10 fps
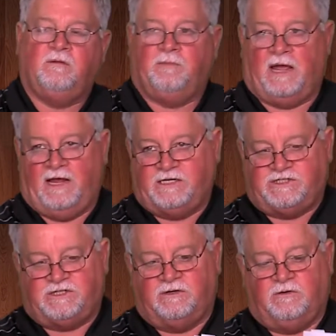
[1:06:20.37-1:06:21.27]

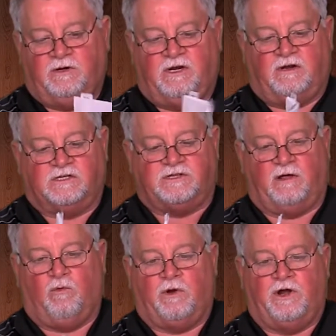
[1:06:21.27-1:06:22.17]
page because
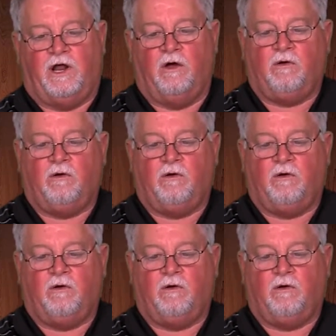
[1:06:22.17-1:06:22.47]
they'll want to know,